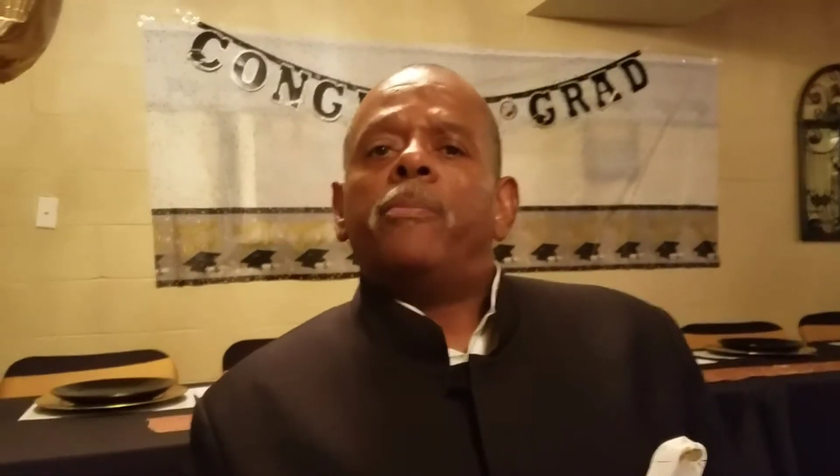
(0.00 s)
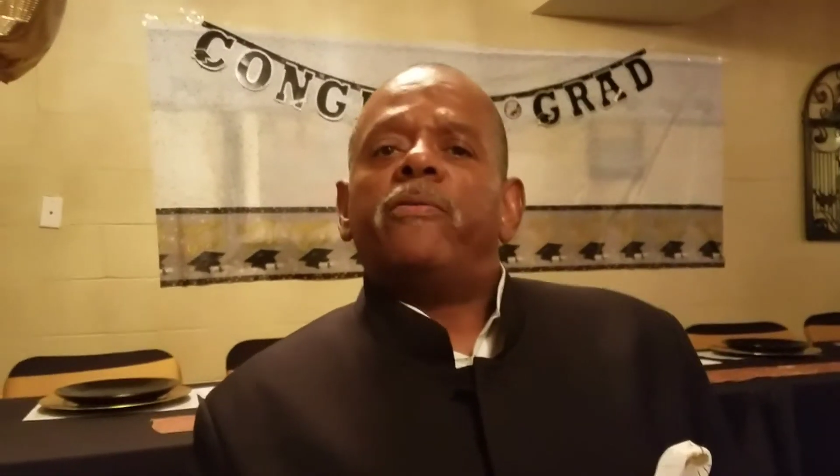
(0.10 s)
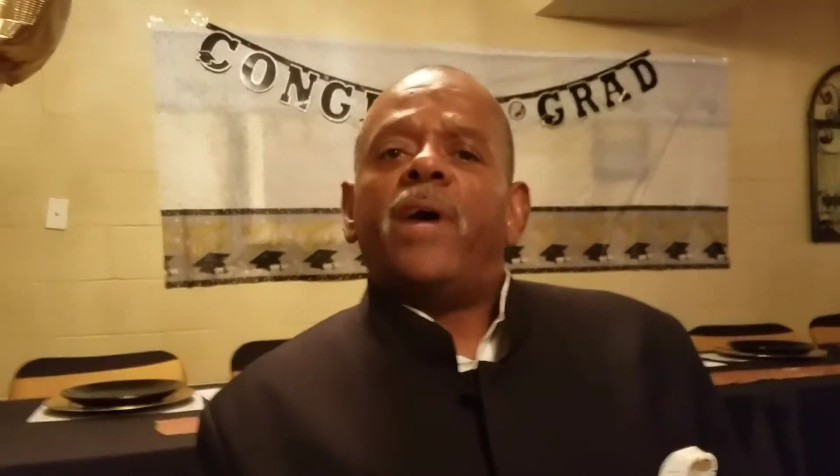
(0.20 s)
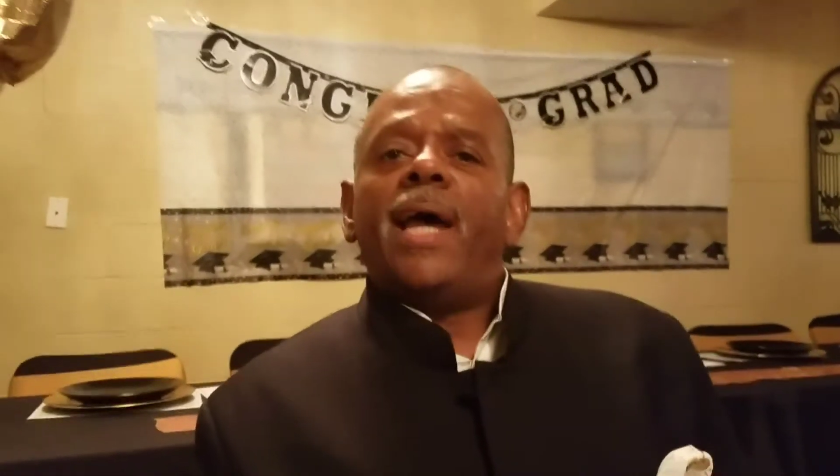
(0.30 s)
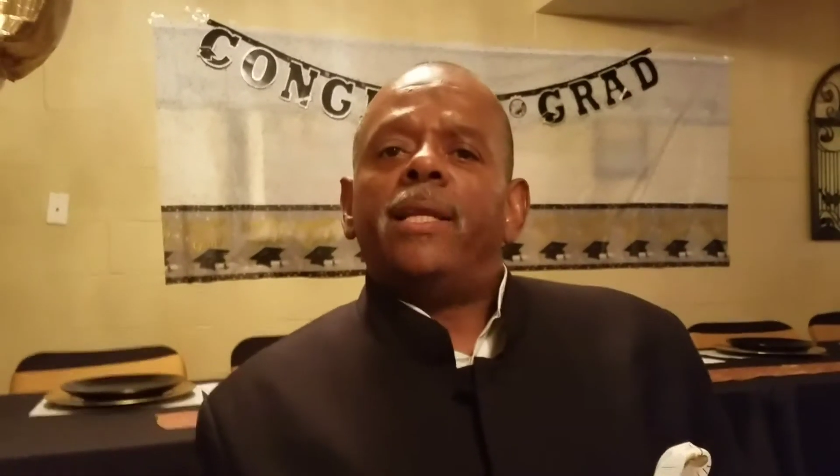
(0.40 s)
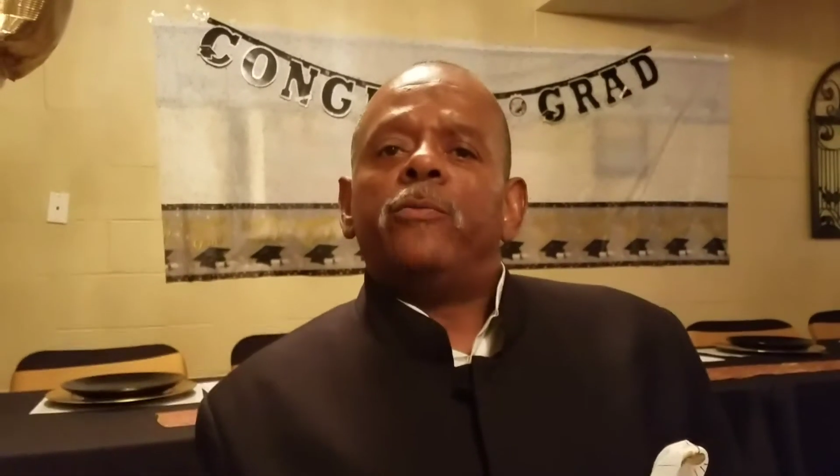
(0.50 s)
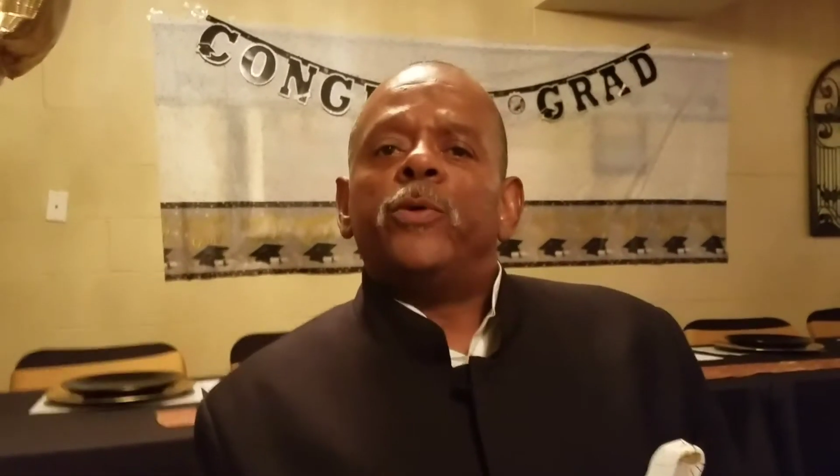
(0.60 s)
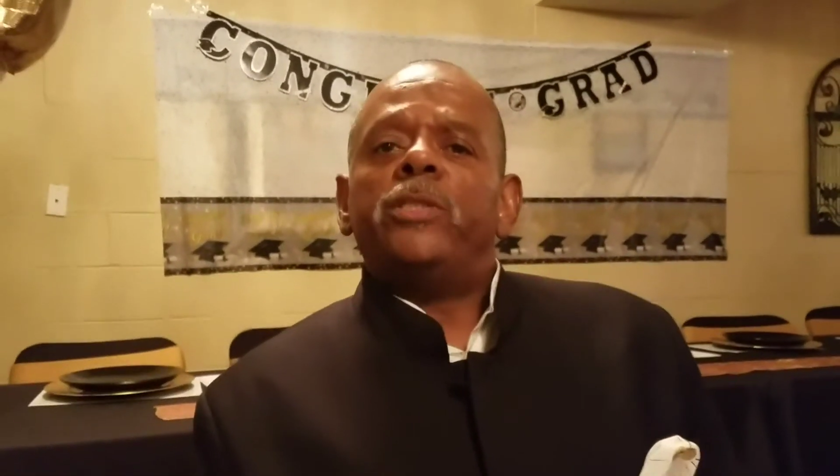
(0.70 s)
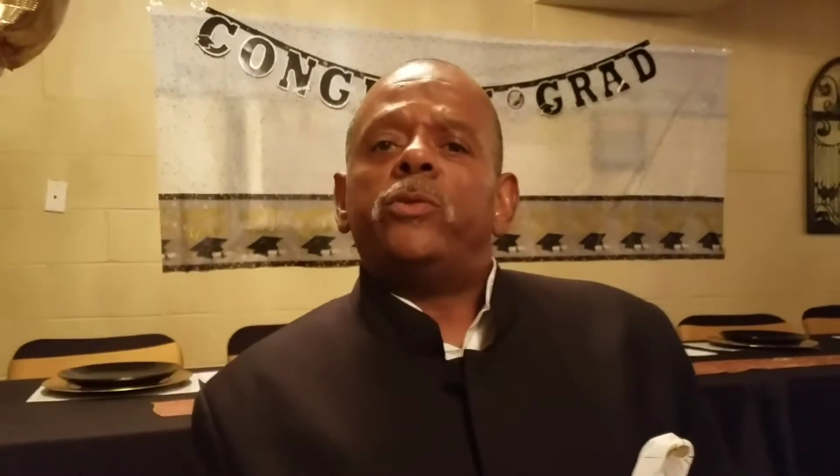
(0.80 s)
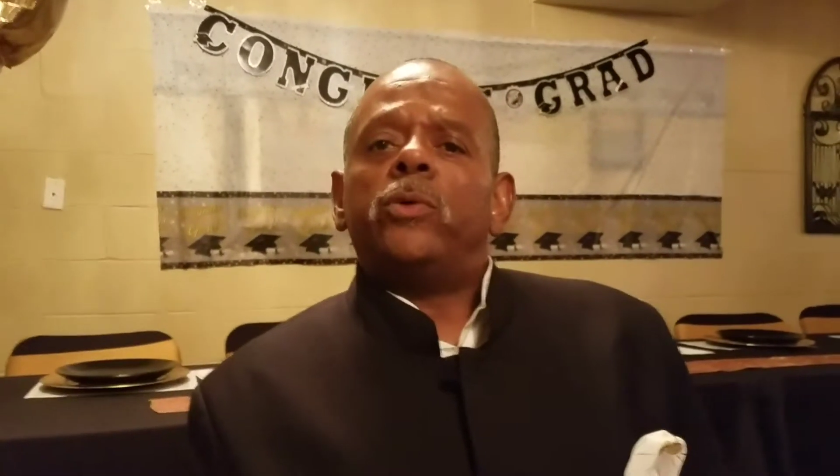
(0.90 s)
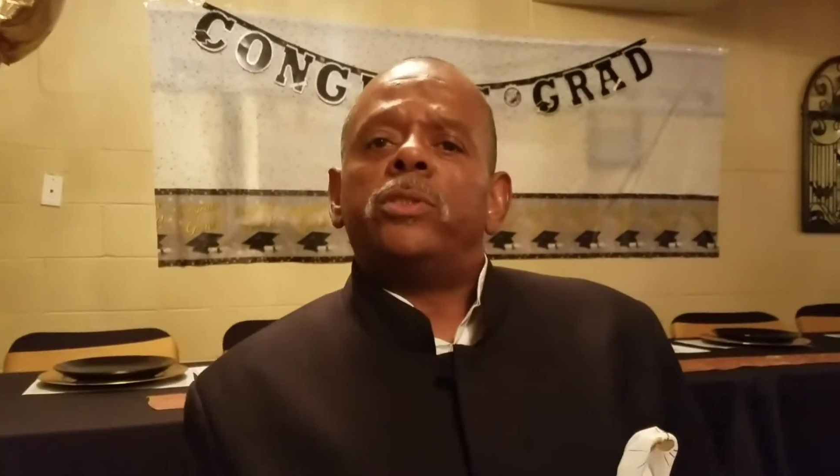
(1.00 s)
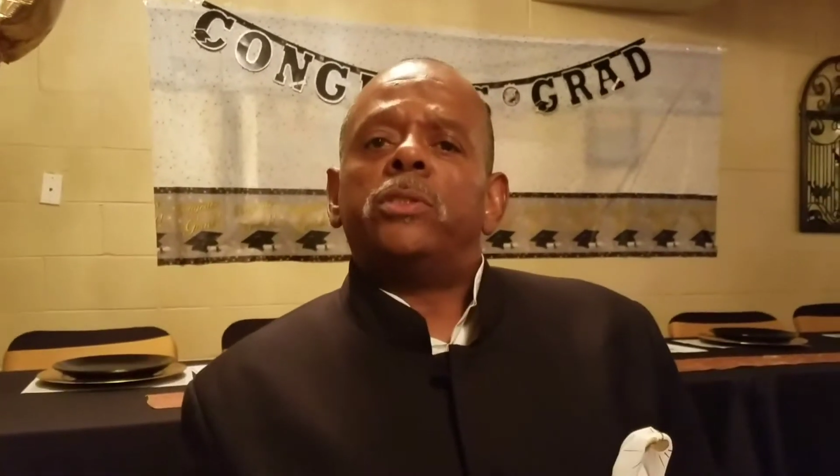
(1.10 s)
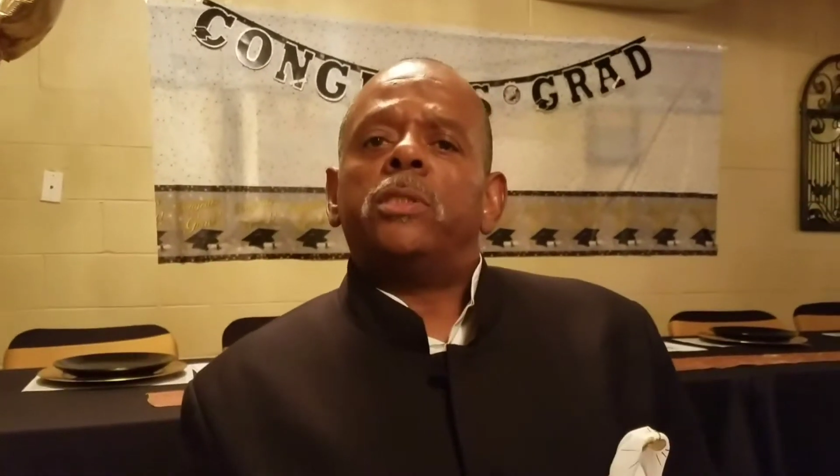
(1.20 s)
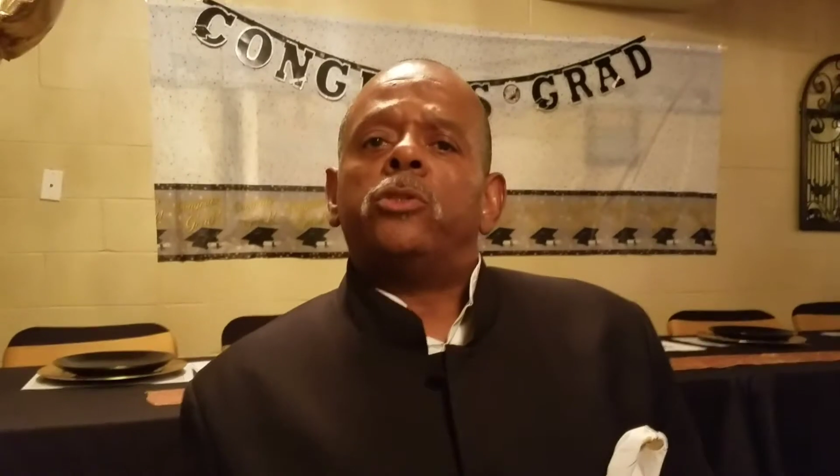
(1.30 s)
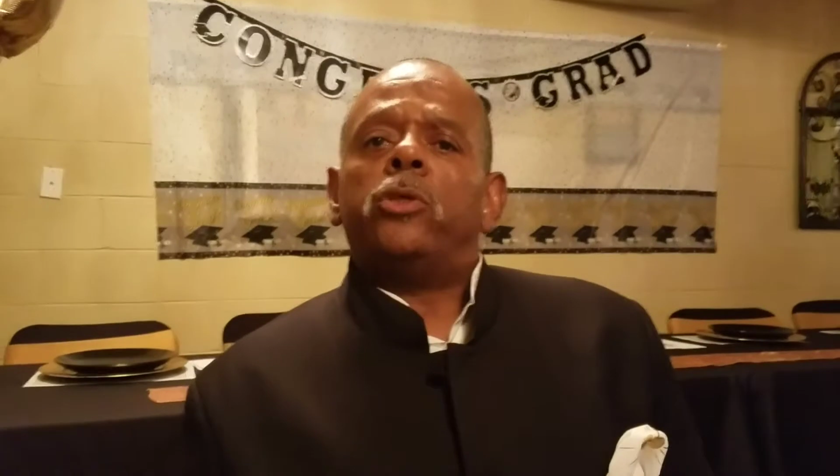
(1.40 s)
providing
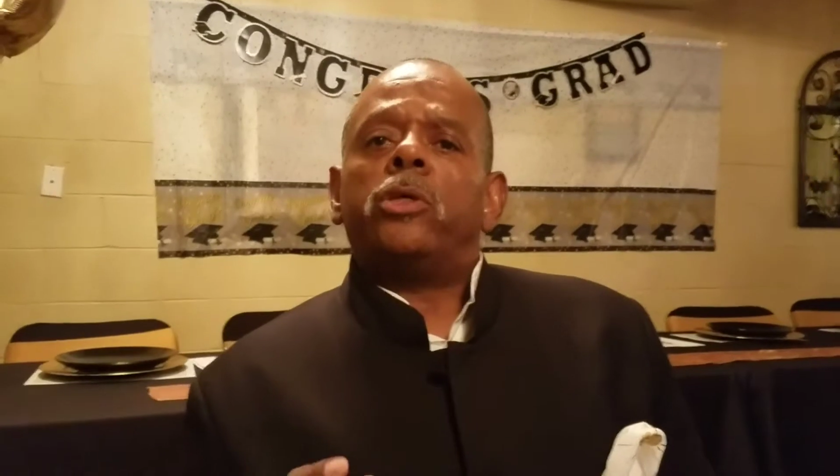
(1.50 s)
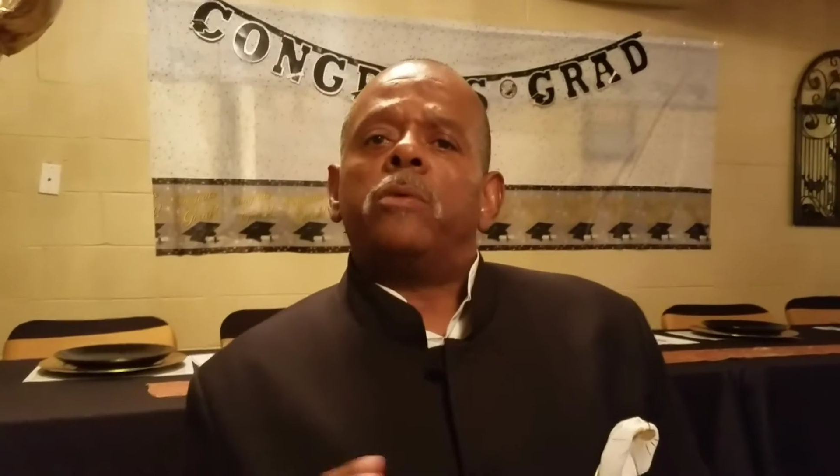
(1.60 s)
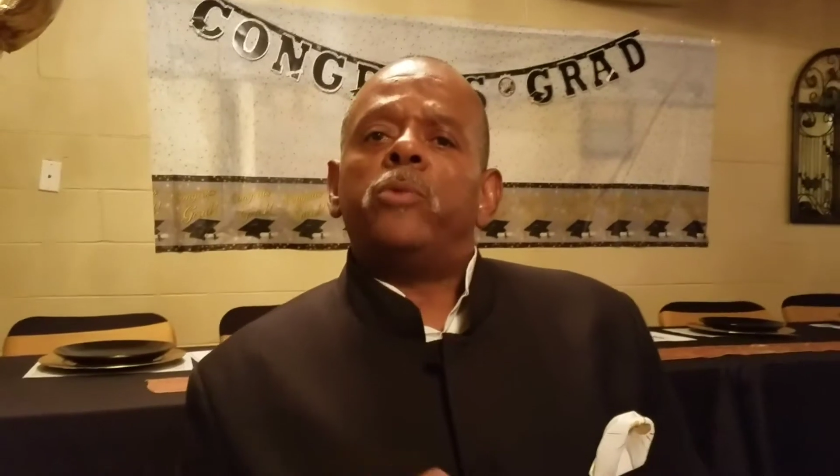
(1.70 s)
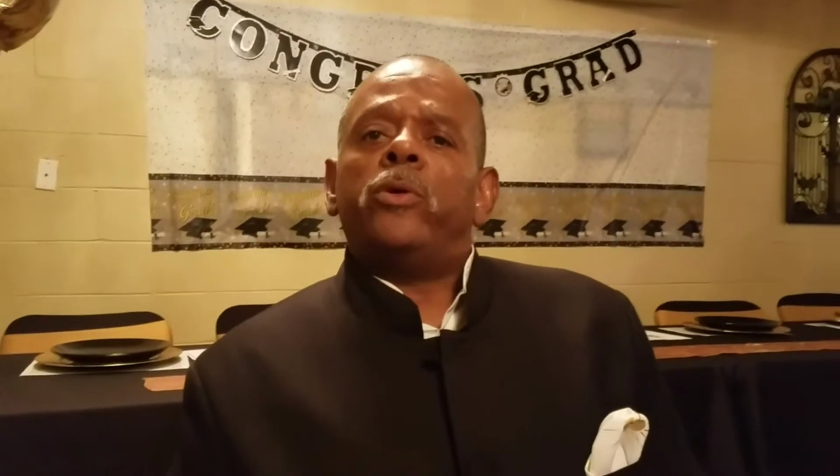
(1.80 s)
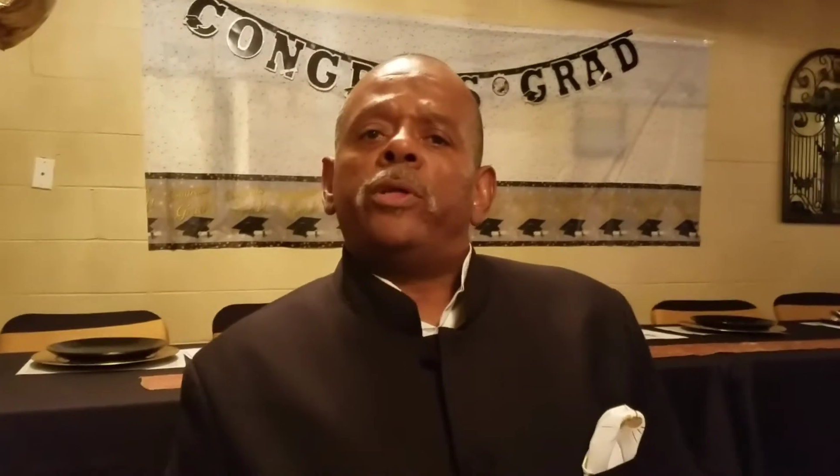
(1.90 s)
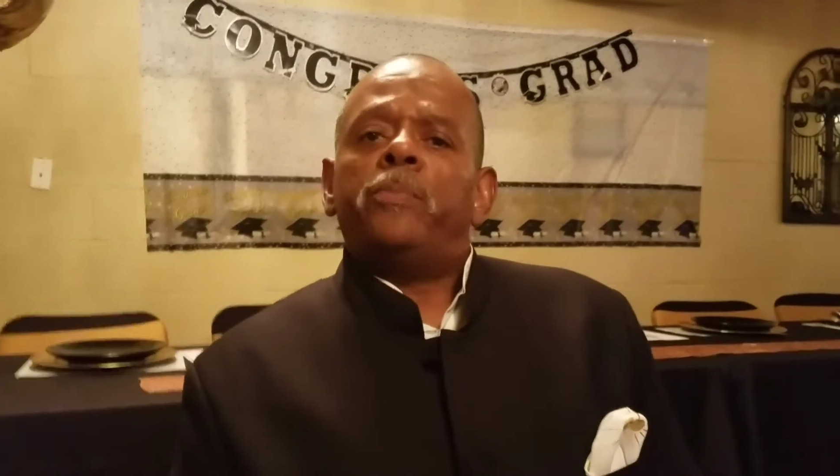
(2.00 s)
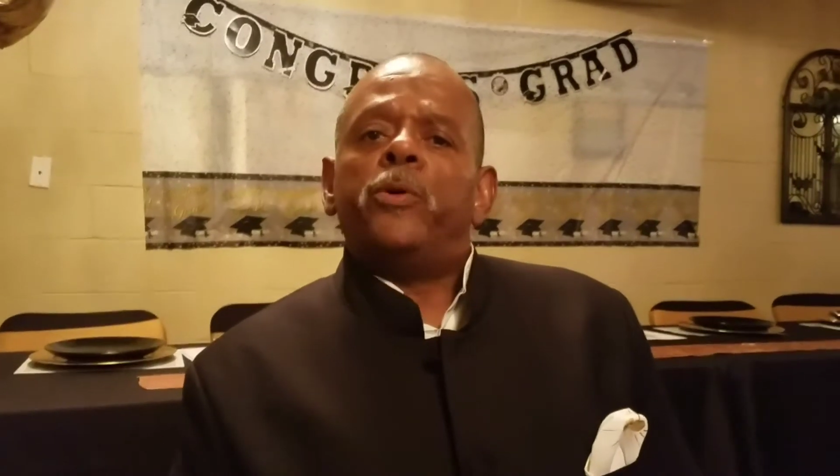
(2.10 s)
resources into the community,